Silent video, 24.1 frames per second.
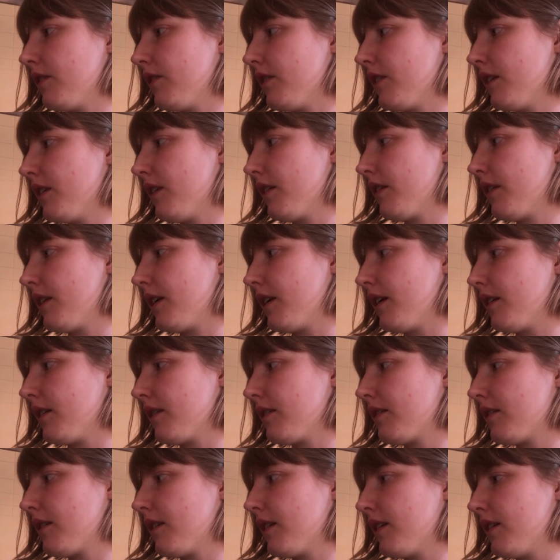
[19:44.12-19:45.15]
of little
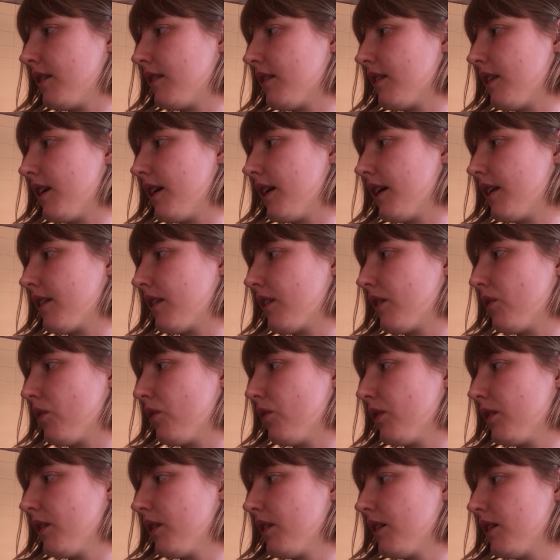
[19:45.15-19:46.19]
things, is like the
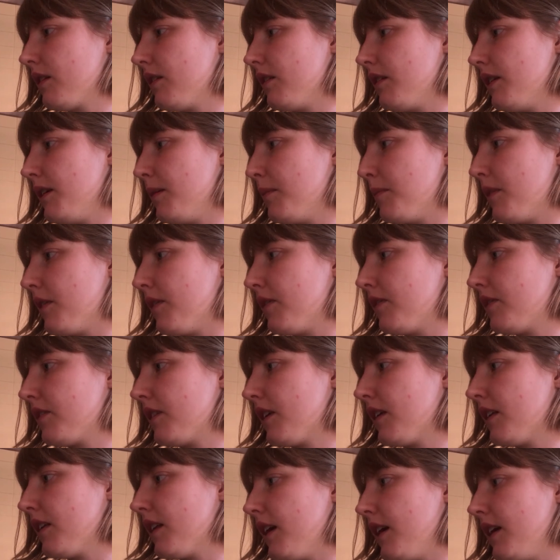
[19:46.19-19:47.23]
golden gleam of
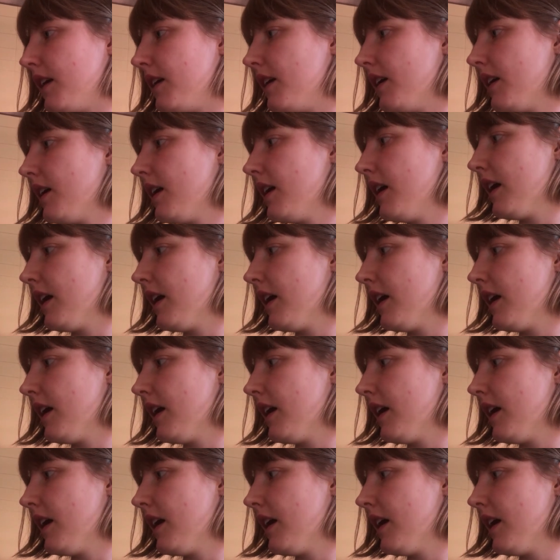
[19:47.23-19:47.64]
sunlight